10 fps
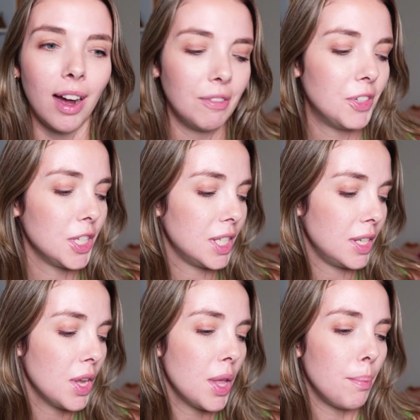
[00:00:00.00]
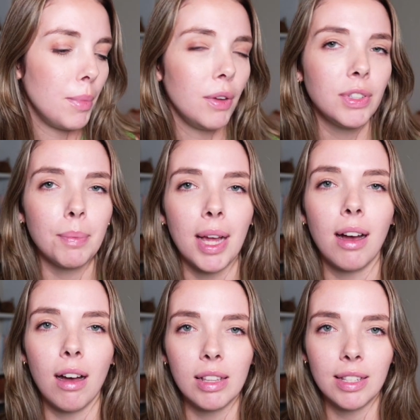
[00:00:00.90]
I've just moved all my
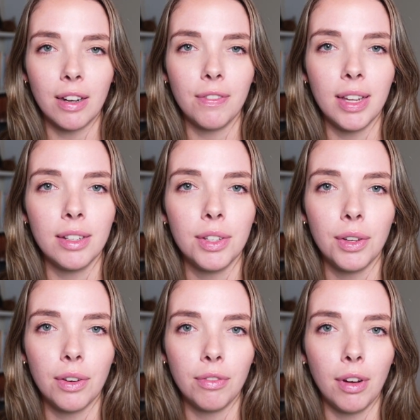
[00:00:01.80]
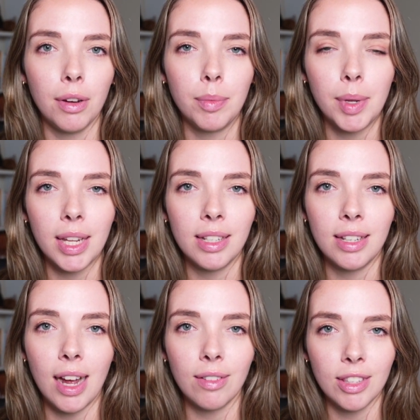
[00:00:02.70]
art stuff into a room
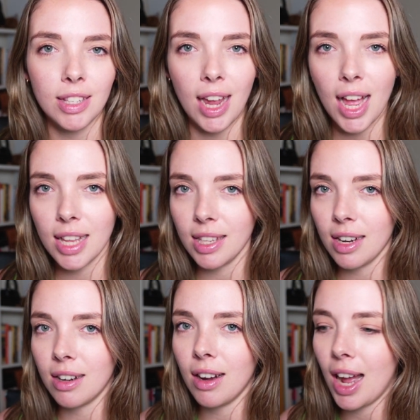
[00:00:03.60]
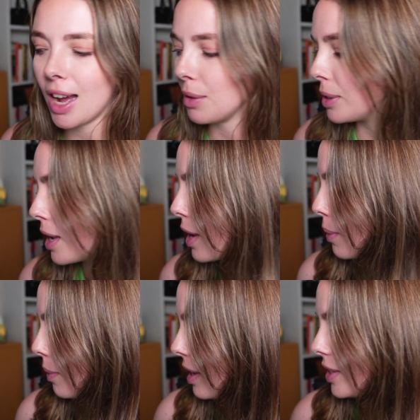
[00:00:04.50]
downstairs in our house
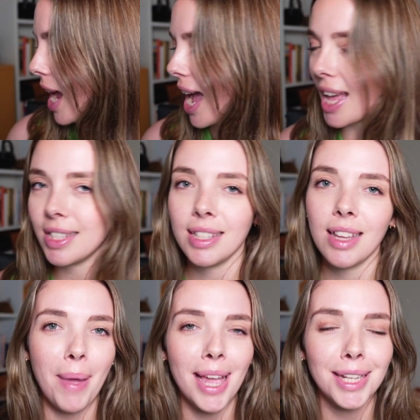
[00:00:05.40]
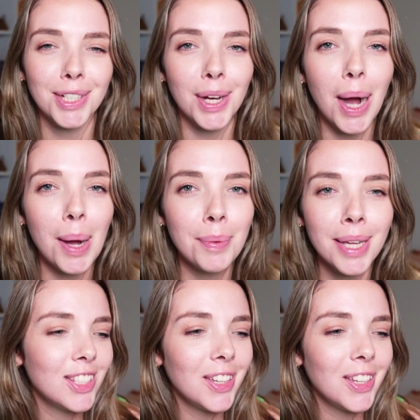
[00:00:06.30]
which has beige carpet.